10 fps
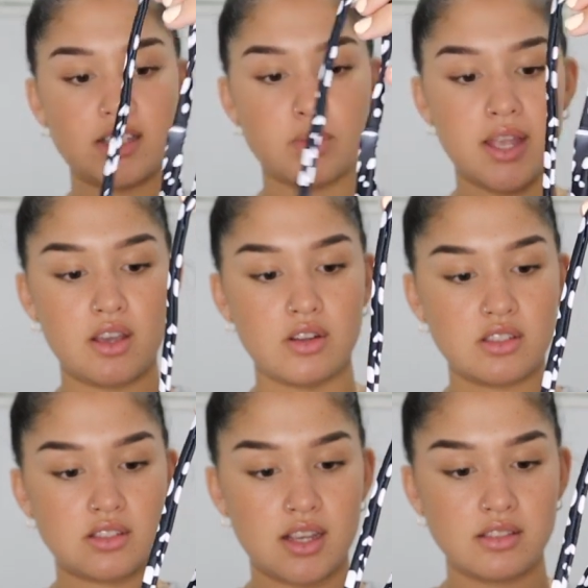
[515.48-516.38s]
that's why I got a
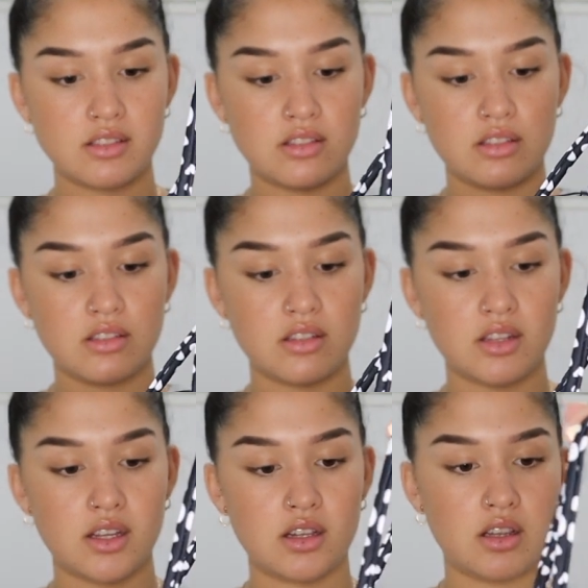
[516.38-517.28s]
size
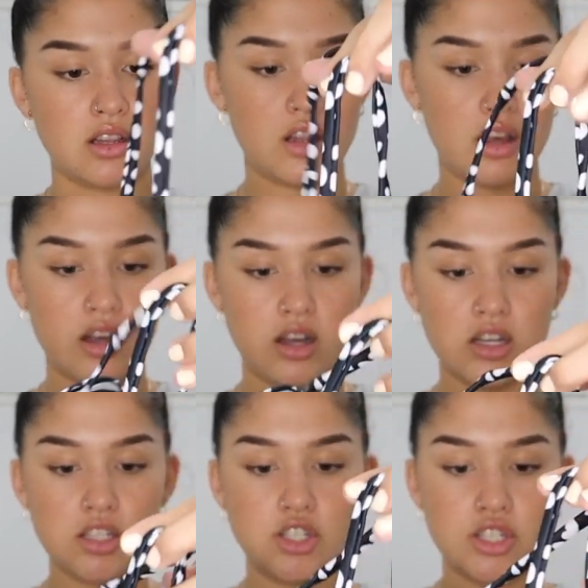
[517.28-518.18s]

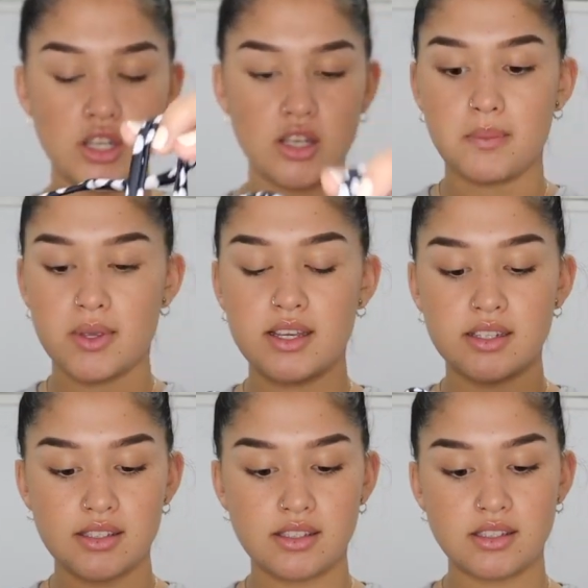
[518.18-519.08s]
large,
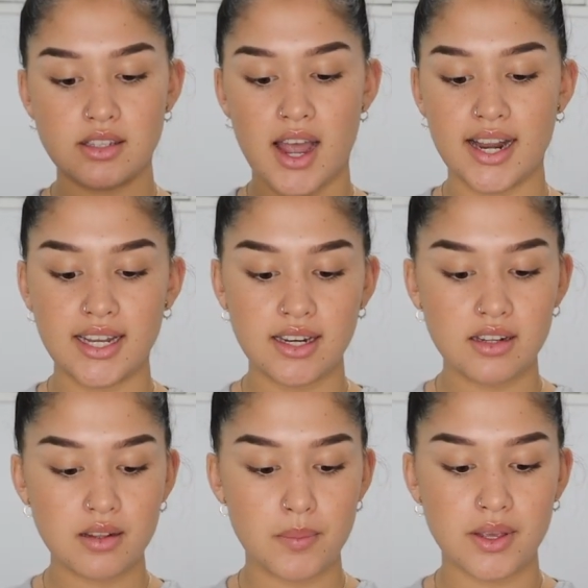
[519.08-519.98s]
because I
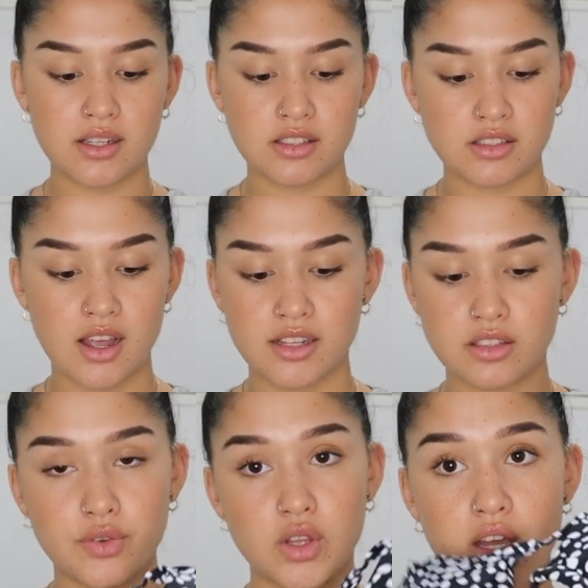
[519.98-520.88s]
needed a bigger
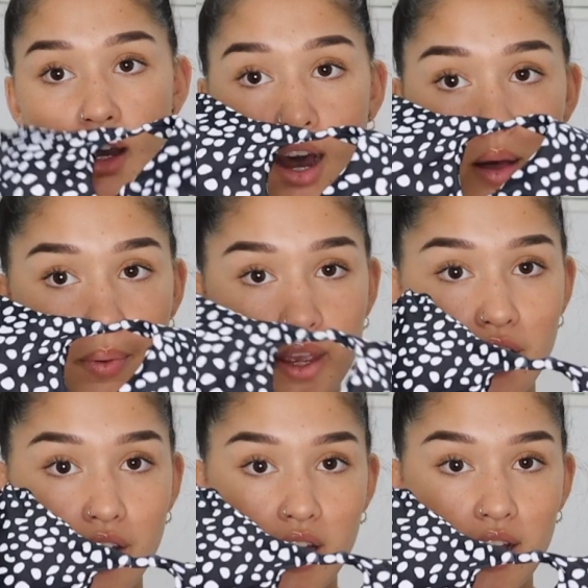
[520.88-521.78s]
size for the cup
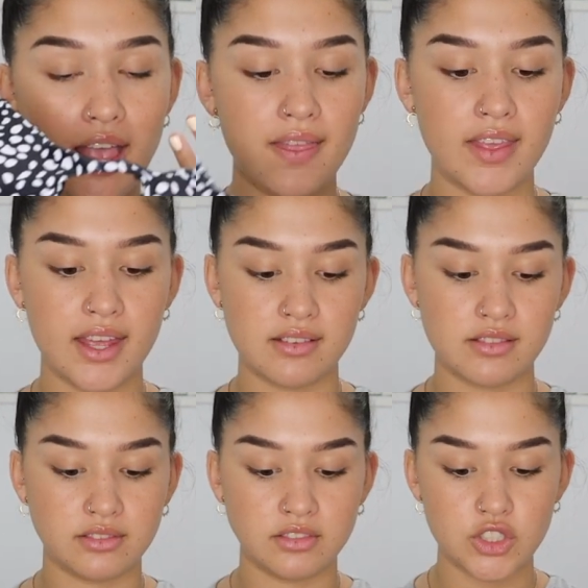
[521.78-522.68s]
area, and
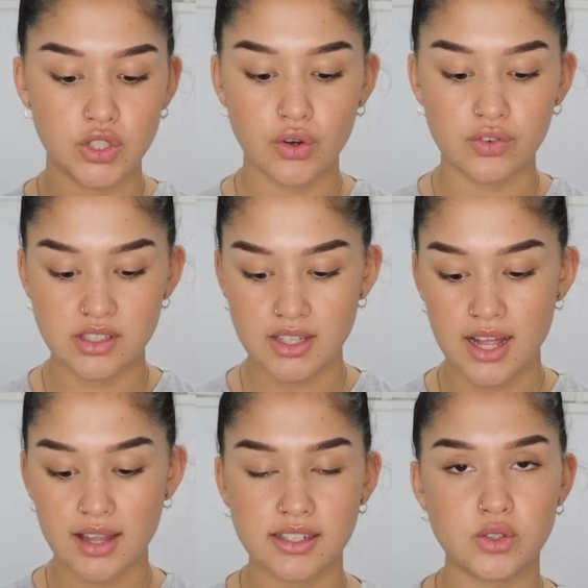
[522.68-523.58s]
then, you know, obviously
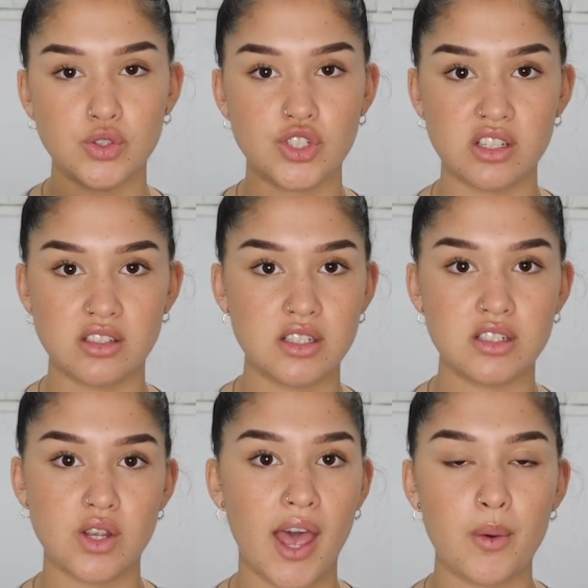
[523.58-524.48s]
I like to adjust
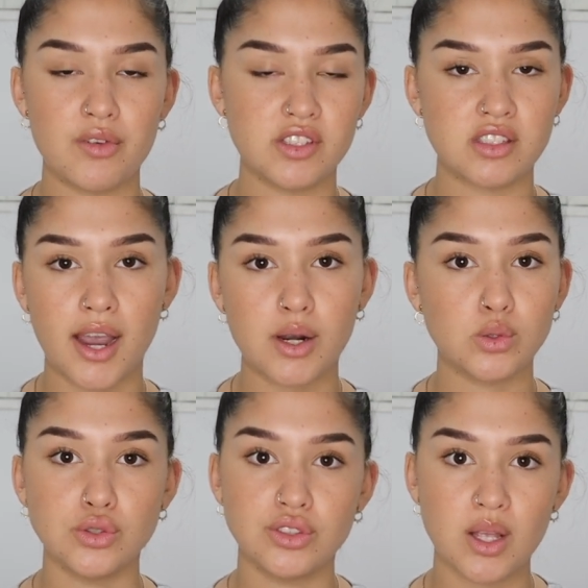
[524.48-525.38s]
it to however tight or
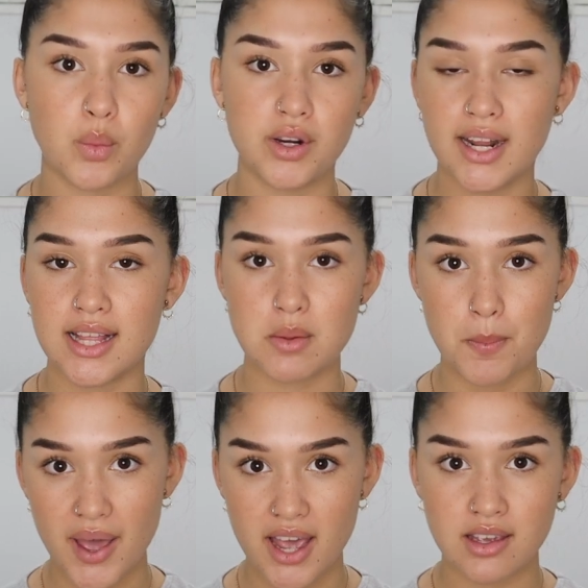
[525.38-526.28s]
loose I want it at the
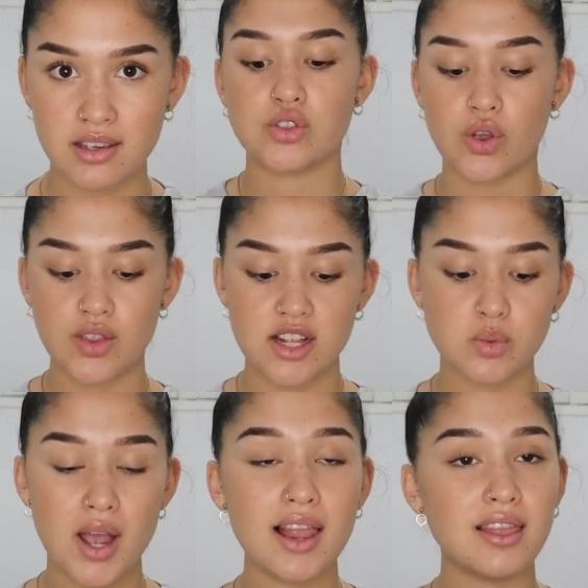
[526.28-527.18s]
back. So that's
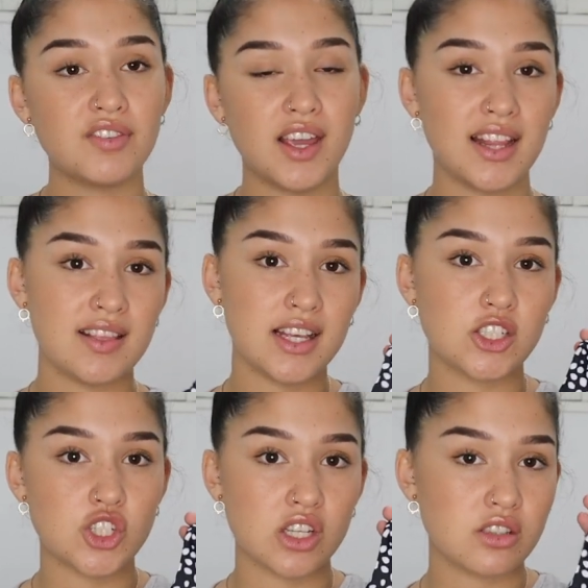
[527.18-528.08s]
why I love getting the
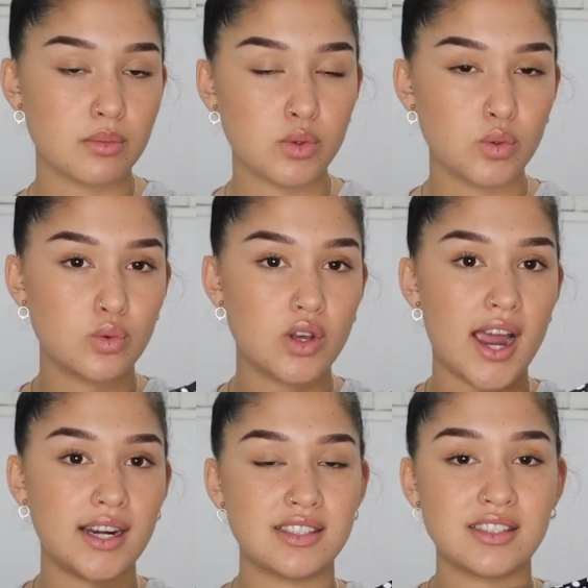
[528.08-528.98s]
adjustable
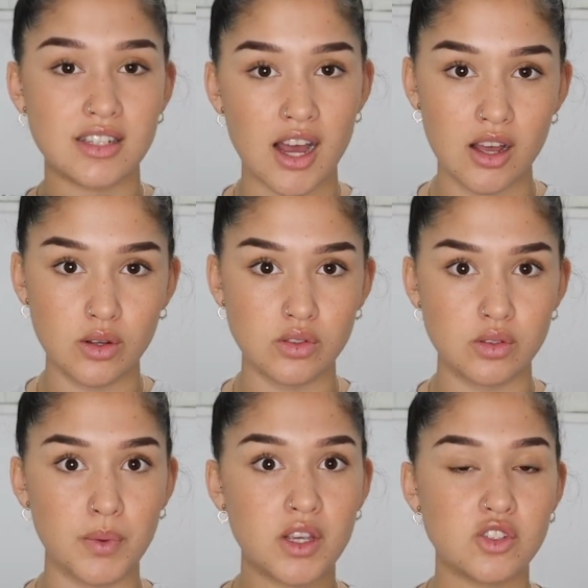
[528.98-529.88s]
kind of
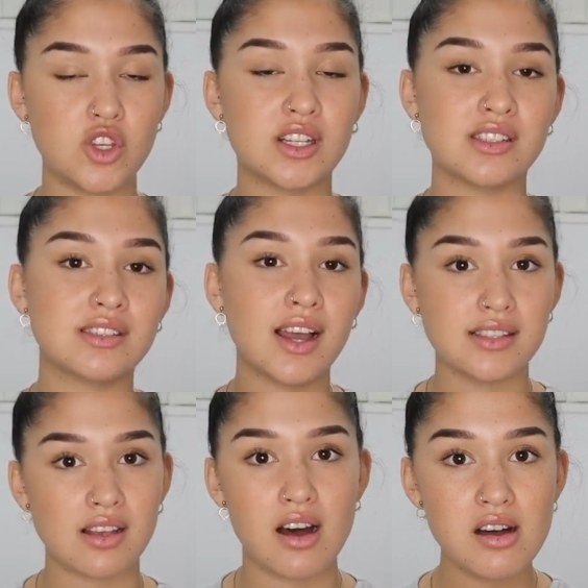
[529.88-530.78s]
styles, because you can
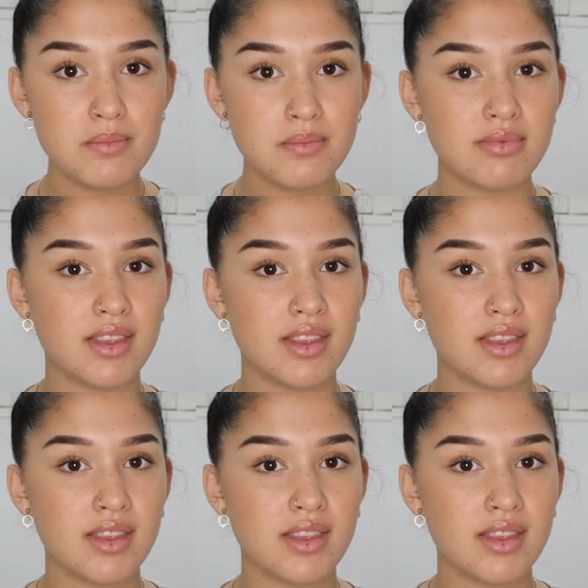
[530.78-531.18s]
size up